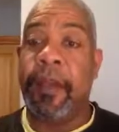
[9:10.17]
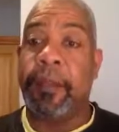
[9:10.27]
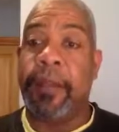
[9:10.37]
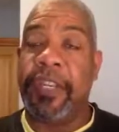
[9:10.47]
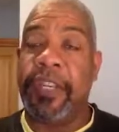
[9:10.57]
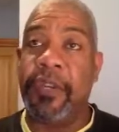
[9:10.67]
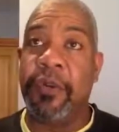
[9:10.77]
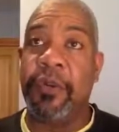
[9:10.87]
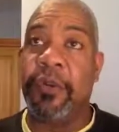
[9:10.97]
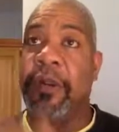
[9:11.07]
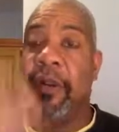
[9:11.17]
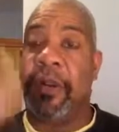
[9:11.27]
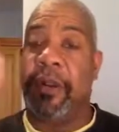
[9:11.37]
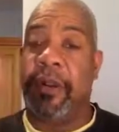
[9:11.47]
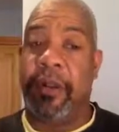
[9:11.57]
But your
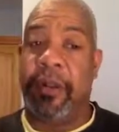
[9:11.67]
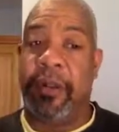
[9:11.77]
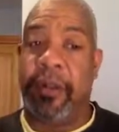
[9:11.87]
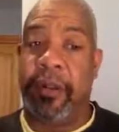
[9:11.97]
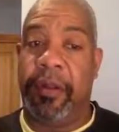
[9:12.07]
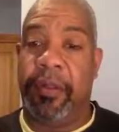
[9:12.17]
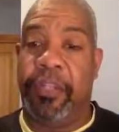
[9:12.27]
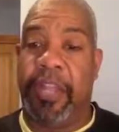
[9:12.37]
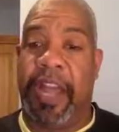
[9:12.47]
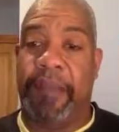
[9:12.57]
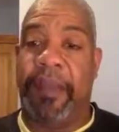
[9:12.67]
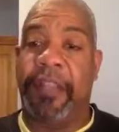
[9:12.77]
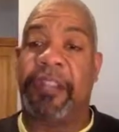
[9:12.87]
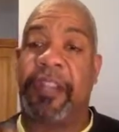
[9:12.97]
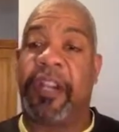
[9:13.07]
job
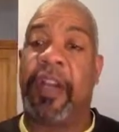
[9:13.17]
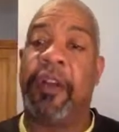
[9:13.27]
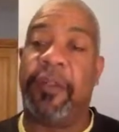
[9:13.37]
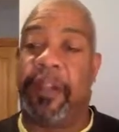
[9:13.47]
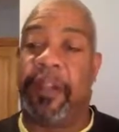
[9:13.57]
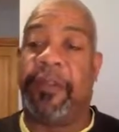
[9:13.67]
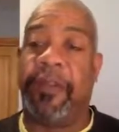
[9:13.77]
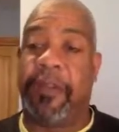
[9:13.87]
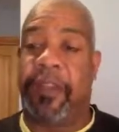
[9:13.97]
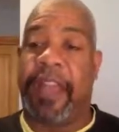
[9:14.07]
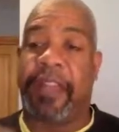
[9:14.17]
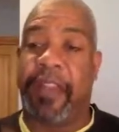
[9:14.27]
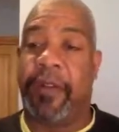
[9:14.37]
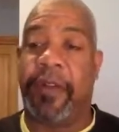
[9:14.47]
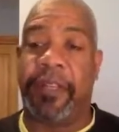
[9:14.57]
is to convert that
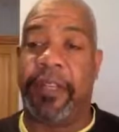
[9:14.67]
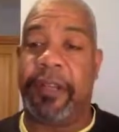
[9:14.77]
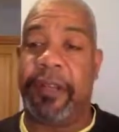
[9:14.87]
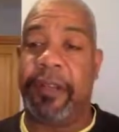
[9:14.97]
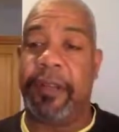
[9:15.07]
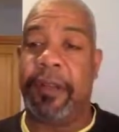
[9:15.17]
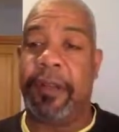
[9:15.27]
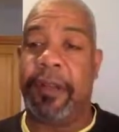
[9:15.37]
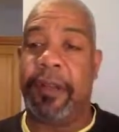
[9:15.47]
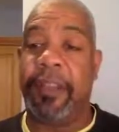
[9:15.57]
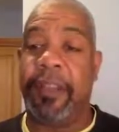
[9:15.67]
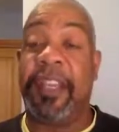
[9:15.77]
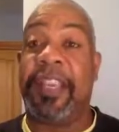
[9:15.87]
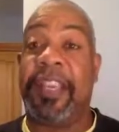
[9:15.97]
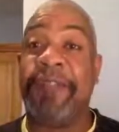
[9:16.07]
currency. The
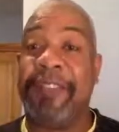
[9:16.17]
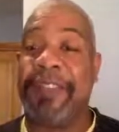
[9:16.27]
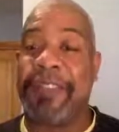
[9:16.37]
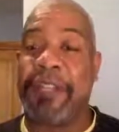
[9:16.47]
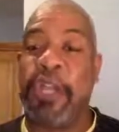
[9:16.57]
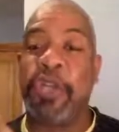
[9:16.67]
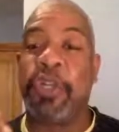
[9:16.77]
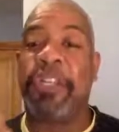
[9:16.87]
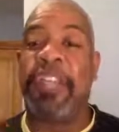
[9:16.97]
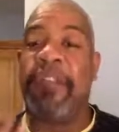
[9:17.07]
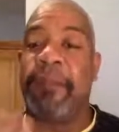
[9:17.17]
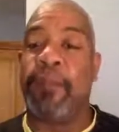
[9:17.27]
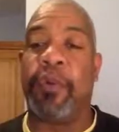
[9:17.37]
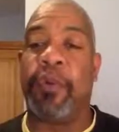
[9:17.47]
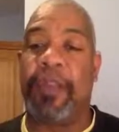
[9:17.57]
gift is you're given
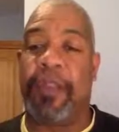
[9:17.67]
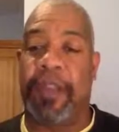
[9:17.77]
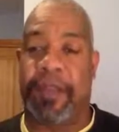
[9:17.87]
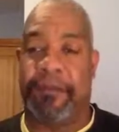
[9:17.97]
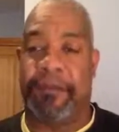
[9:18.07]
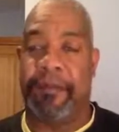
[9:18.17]
more than enough.